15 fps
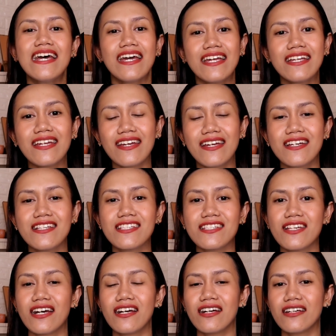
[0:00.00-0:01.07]
It
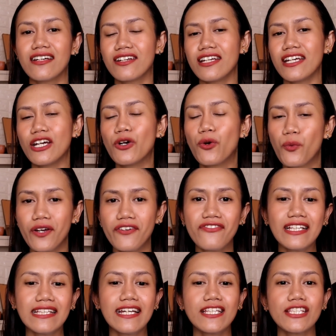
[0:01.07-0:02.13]
is
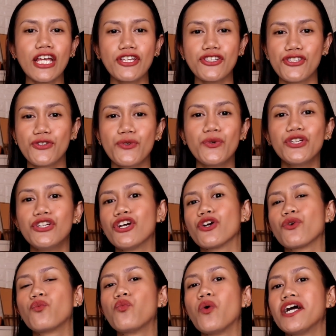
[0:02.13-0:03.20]
equivalent to your
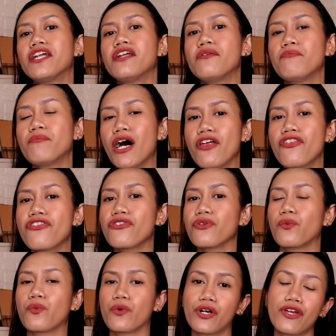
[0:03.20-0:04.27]
one month
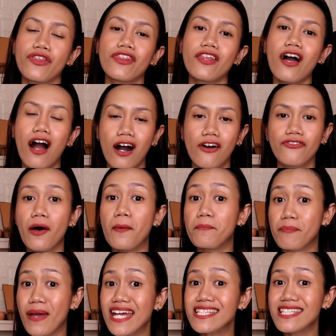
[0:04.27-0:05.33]
worth of
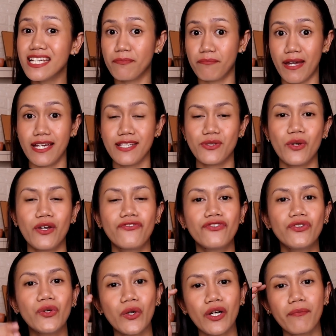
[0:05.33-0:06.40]
basic pay. So if
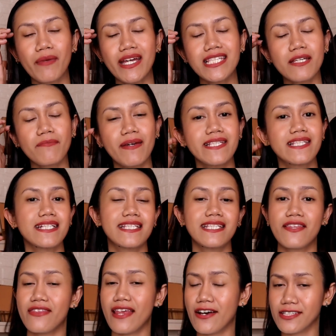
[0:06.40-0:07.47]
your basic pay is
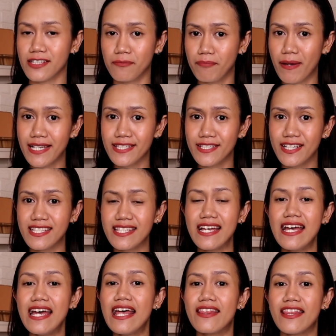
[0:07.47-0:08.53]
16,000 pesos,
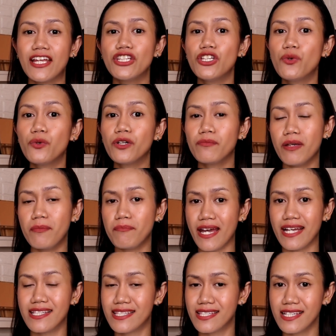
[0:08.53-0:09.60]
then you will be
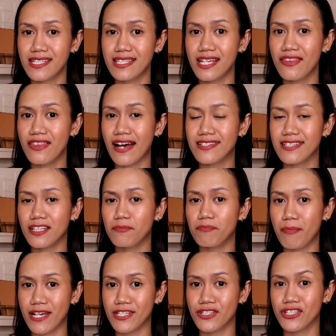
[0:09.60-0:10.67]
paid 16,000
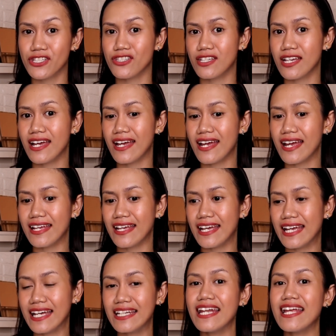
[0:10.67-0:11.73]
pesos
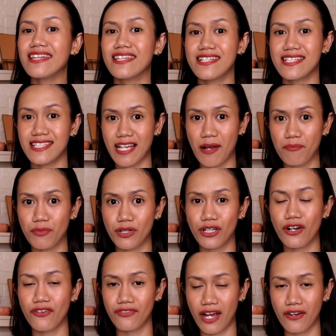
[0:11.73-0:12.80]
in December
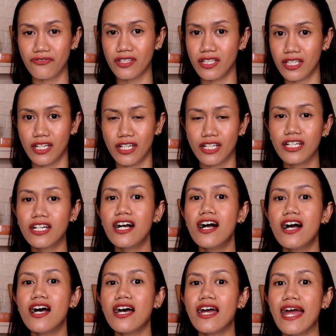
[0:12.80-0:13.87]
of every year
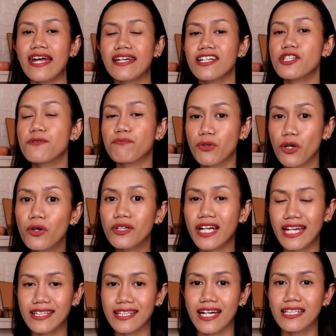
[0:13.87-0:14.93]
and it's
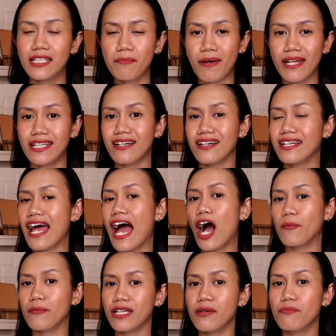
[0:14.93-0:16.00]
prorated depending on
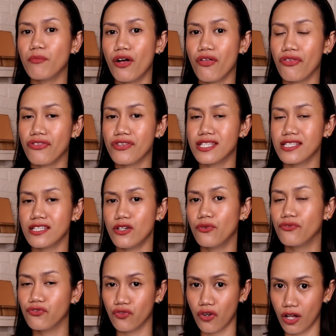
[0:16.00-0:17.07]
how many months
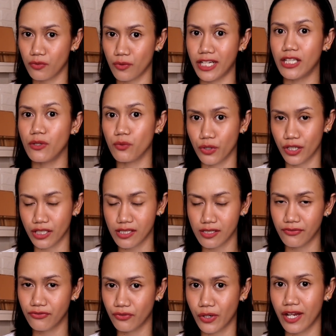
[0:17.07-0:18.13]
you've already worked
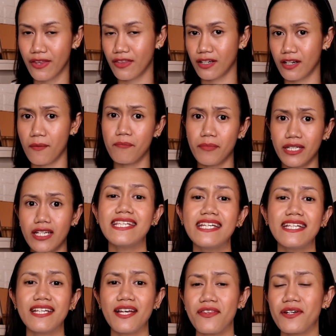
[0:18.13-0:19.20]
for in the company. But
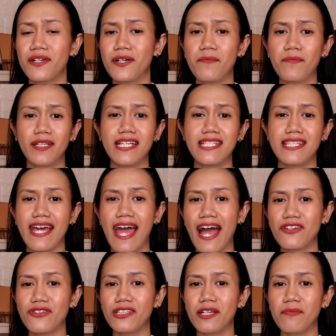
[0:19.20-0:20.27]
in other companies, they
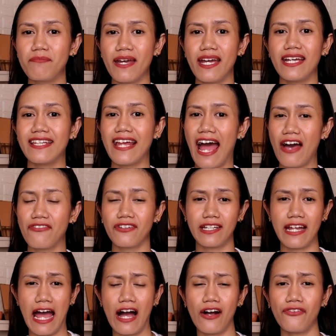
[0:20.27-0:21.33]
actually pay it half
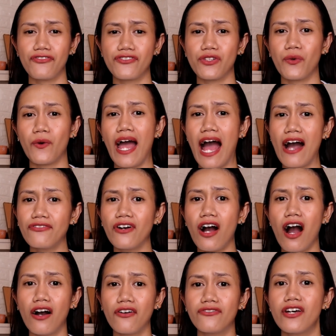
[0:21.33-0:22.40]
and half. So half
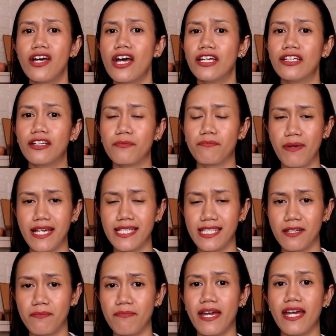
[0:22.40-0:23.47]
of your
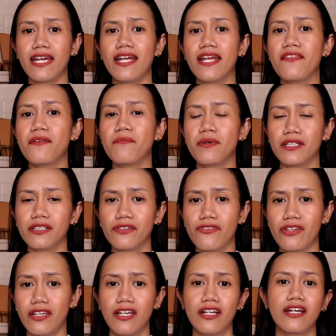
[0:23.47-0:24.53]
basic pay in the middle of
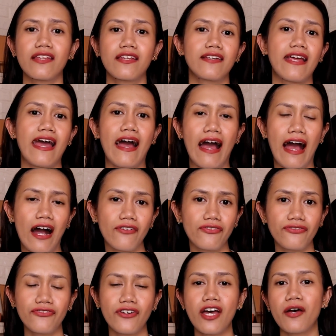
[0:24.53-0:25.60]
the year, then
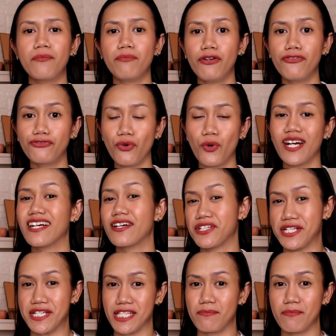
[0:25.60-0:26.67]
half before
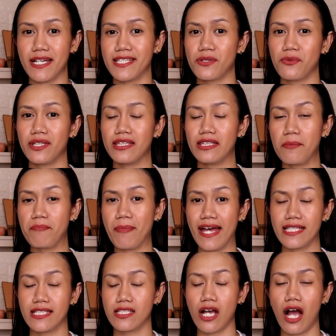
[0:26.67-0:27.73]
Christmas. So it
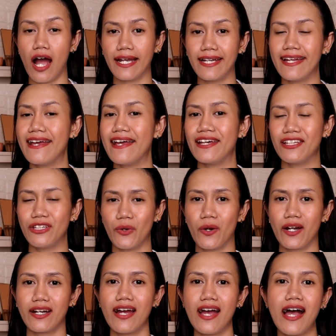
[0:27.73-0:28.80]
depends on
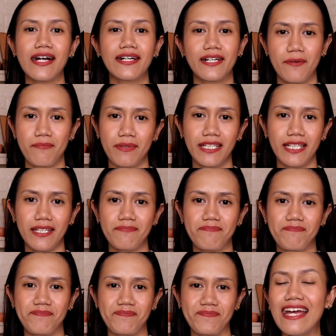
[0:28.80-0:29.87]
your company
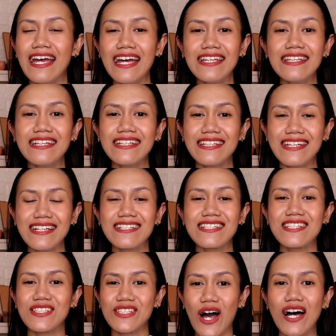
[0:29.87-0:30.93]
and it
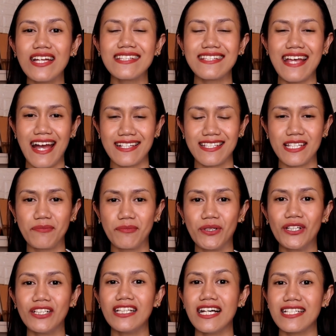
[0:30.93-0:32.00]
is
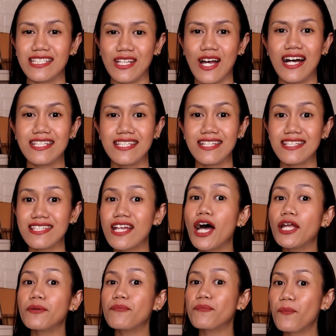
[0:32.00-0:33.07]
non-taxable as long as it's
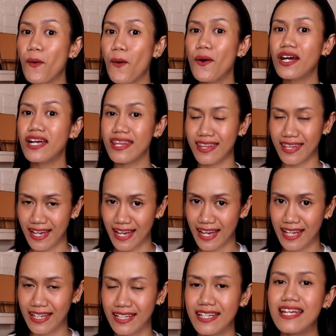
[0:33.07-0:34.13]
not more
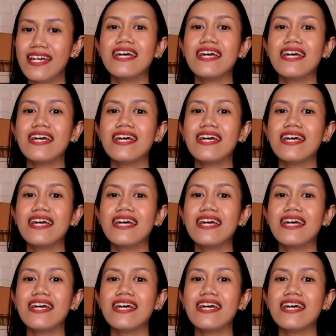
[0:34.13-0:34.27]
than